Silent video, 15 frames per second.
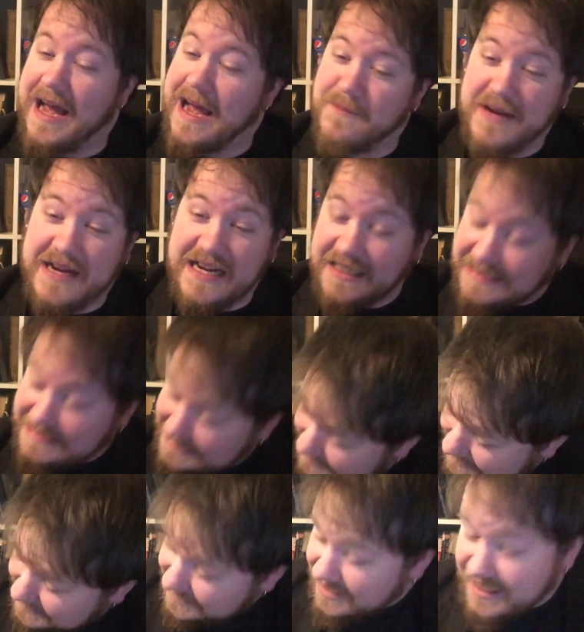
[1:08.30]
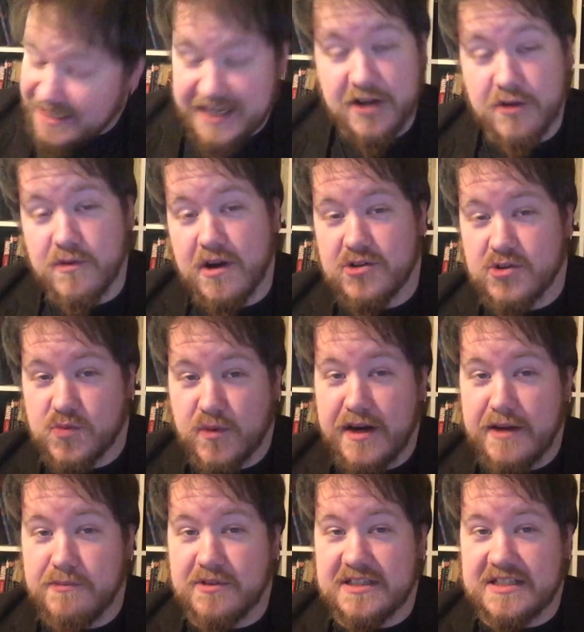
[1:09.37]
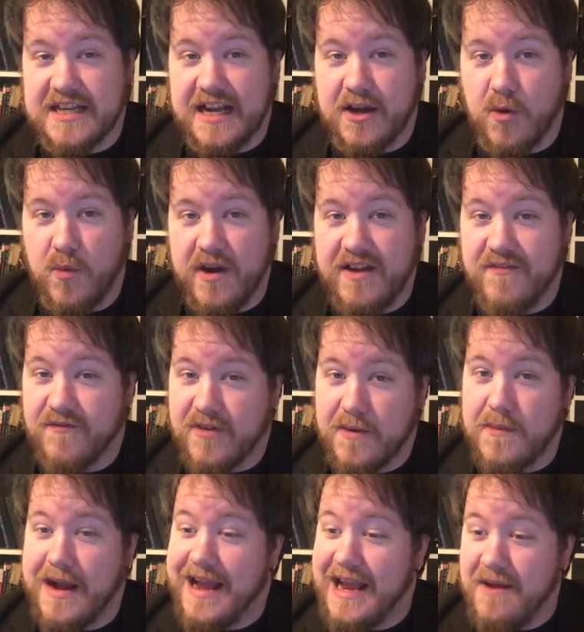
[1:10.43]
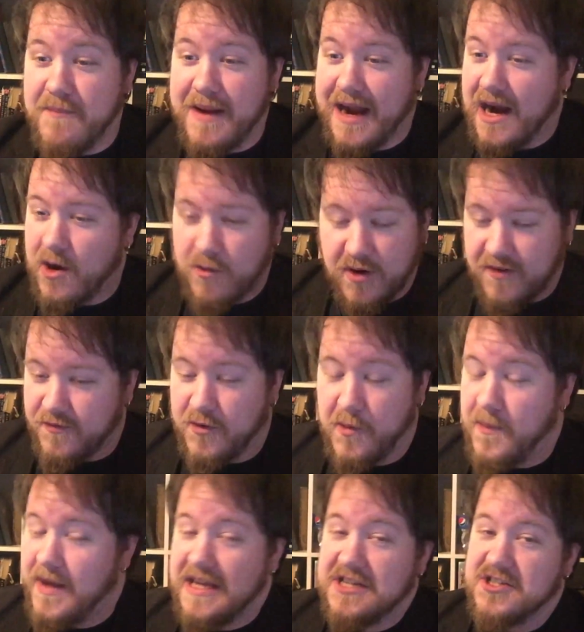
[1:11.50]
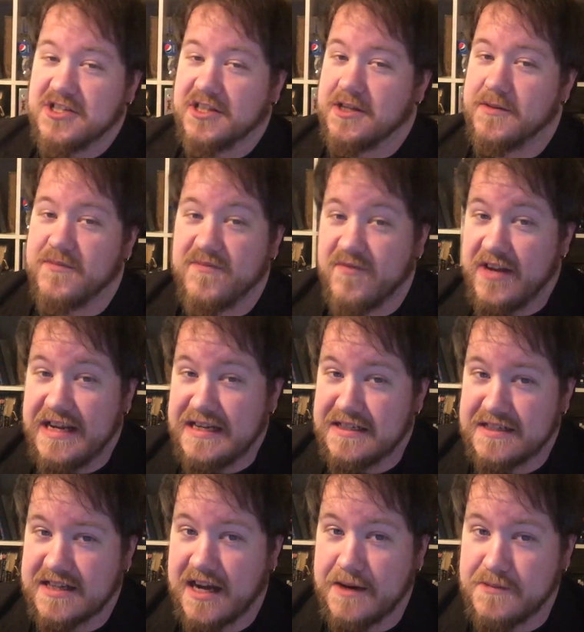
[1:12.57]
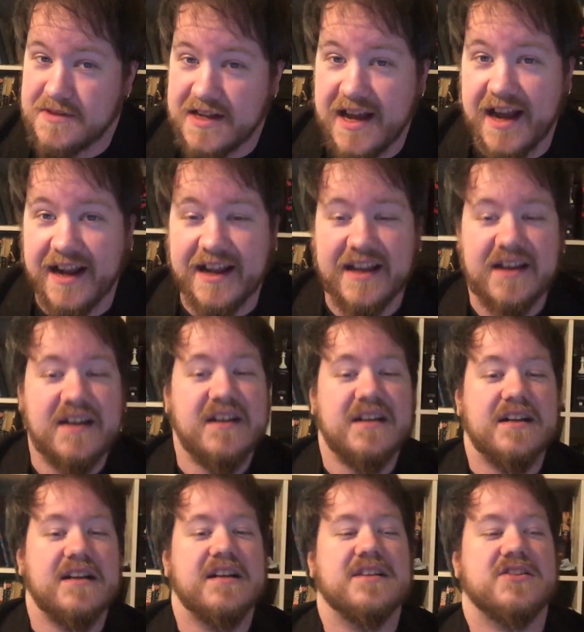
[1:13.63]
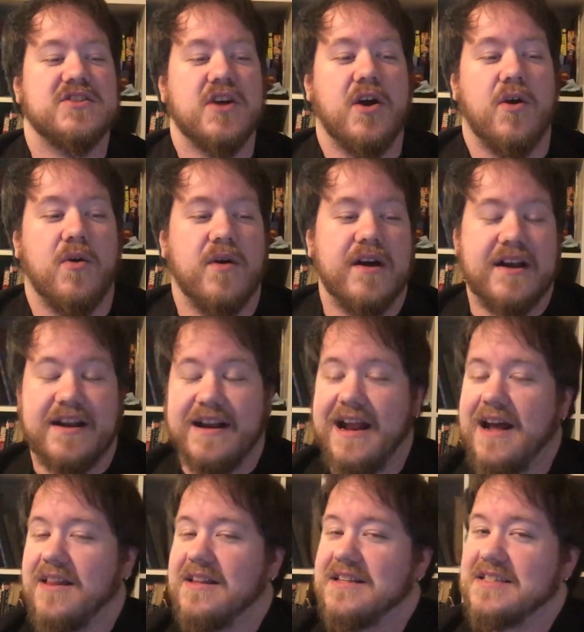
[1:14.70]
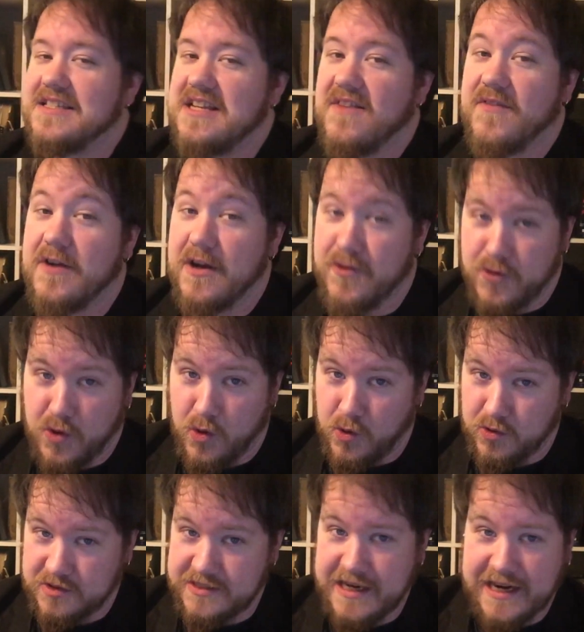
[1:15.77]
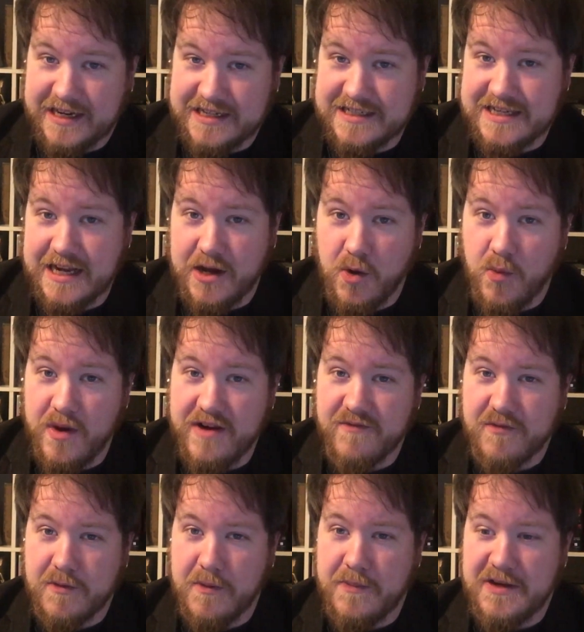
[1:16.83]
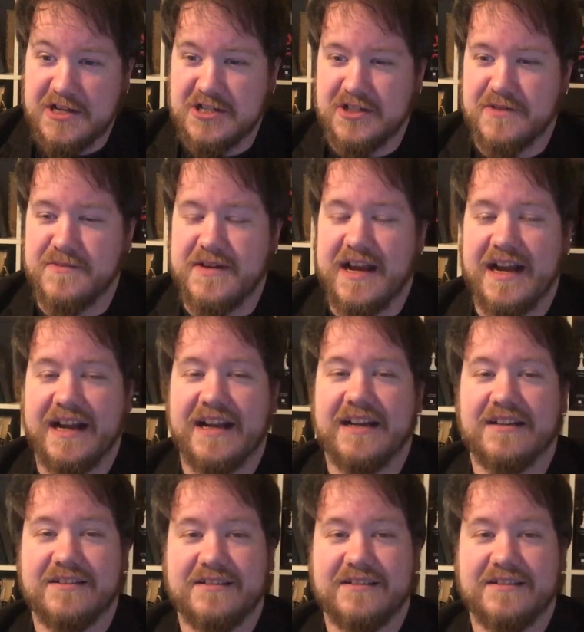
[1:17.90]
I mean, Heroes were able to take a win from a powerful Pendulum Fiend type deck. So, now let's see if another old deck can take a win from a Pendulum deck.